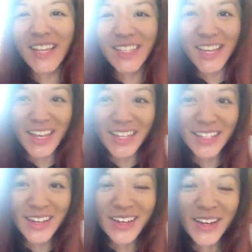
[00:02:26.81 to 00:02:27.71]
I
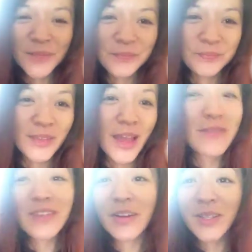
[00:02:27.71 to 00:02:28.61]
said,
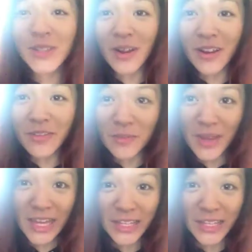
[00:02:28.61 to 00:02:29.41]
I'm very sorry for my